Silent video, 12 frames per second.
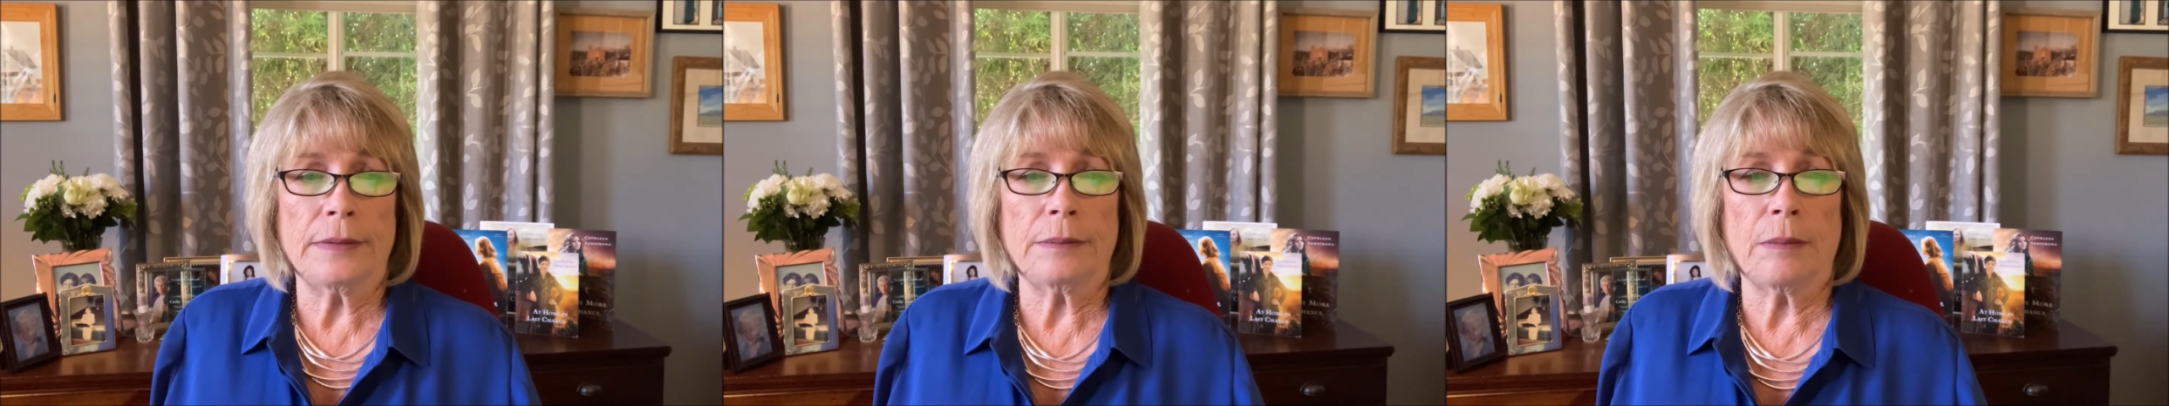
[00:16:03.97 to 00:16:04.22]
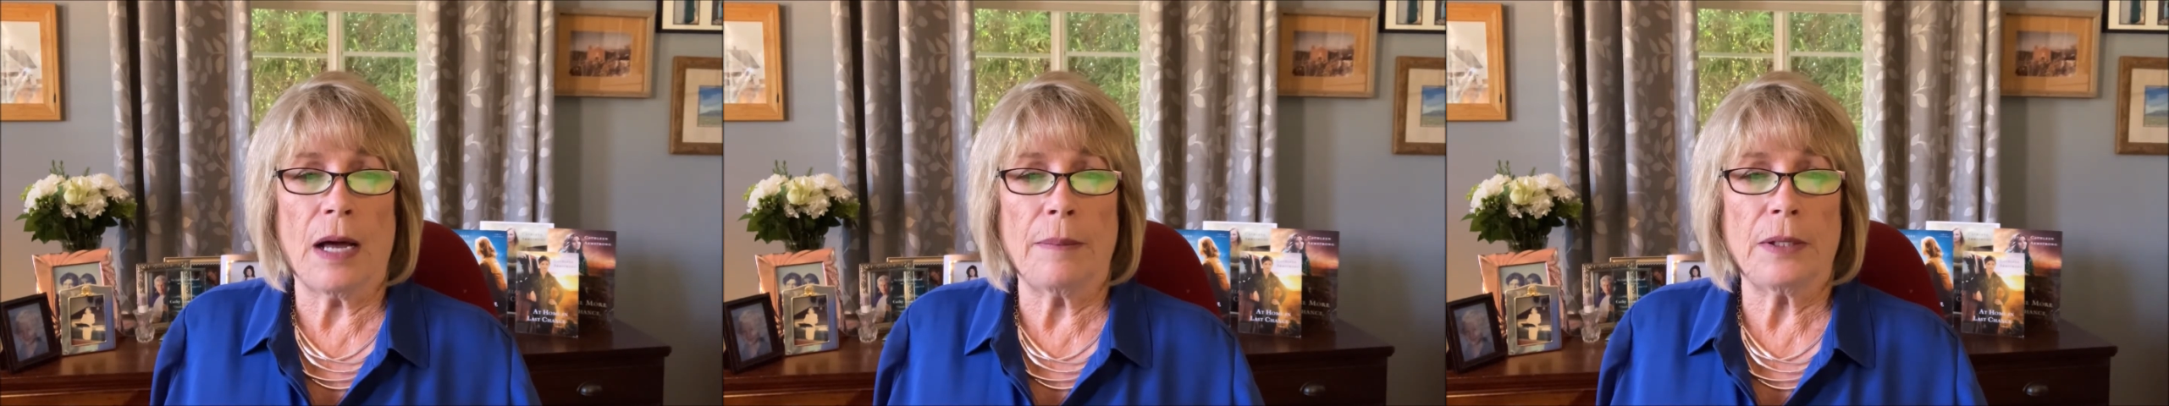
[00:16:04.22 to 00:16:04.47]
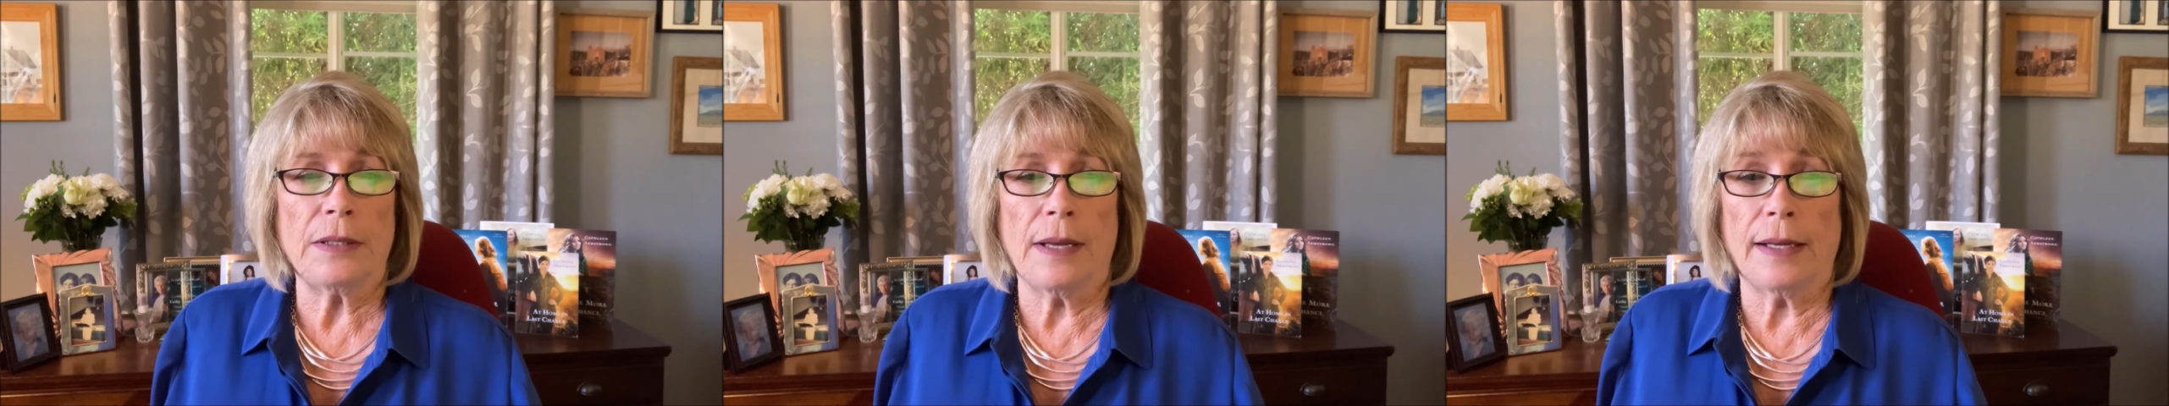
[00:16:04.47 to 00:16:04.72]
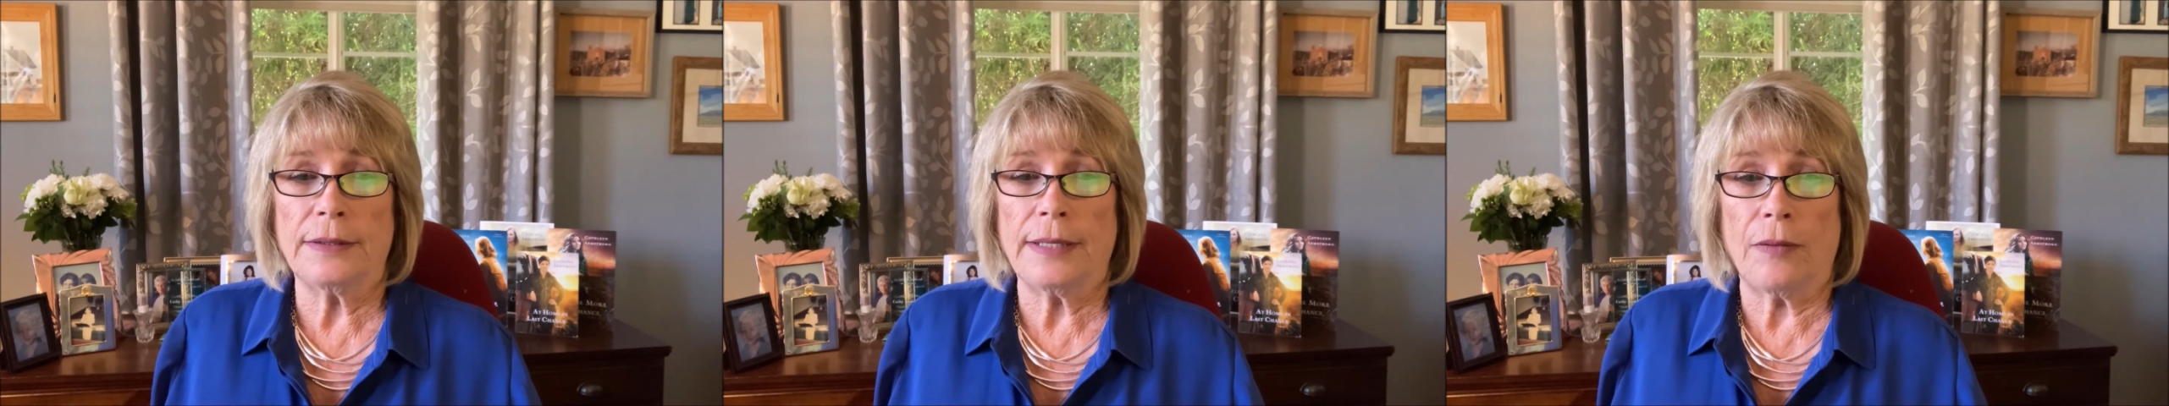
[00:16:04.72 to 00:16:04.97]
Mom did
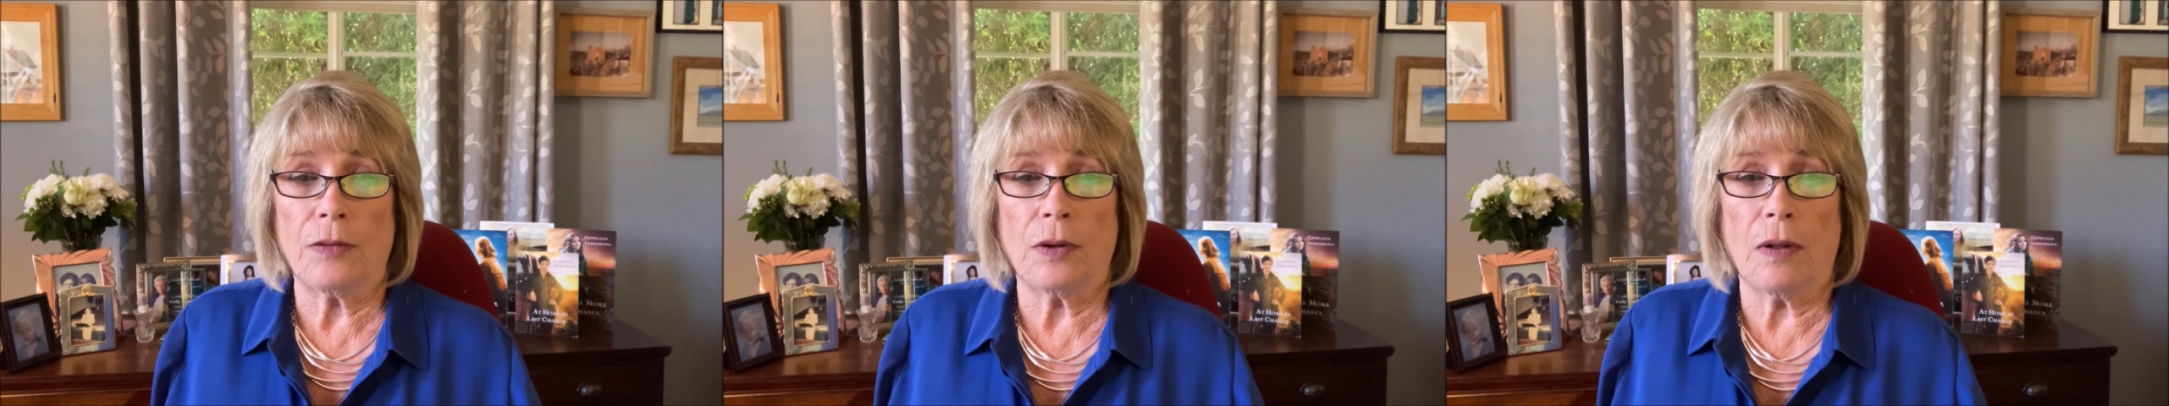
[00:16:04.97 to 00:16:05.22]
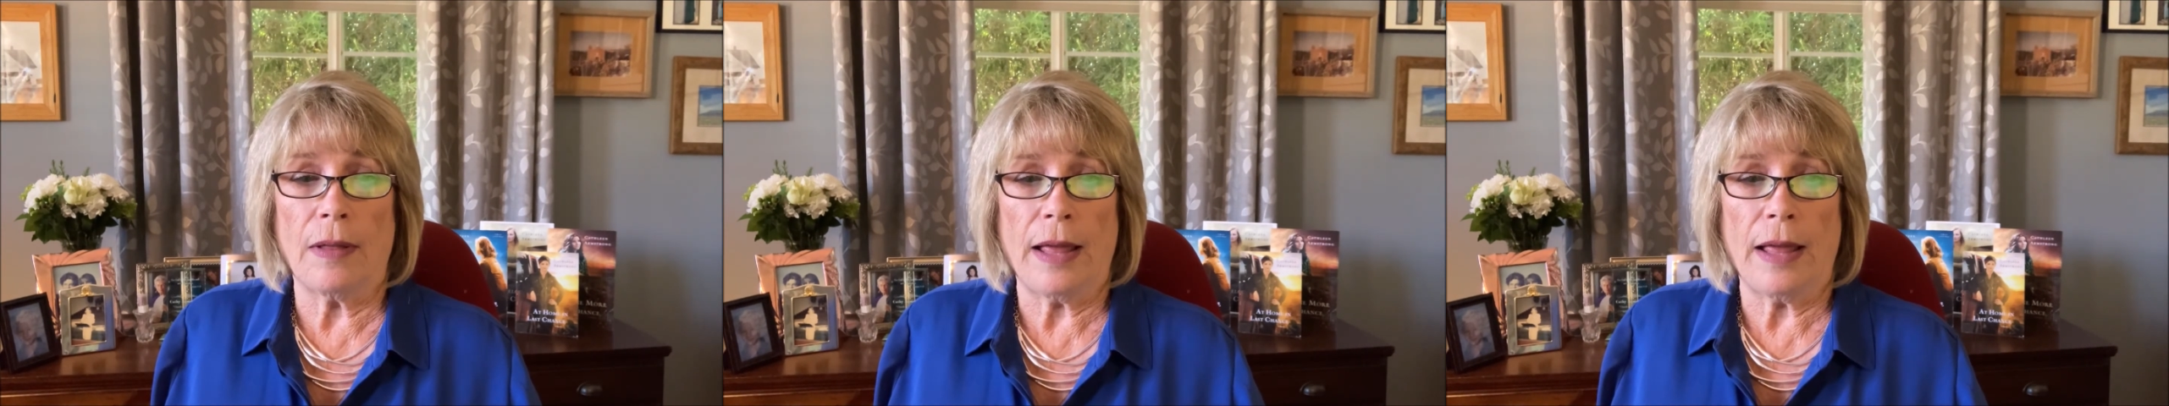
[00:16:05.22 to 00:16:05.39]
not sound at all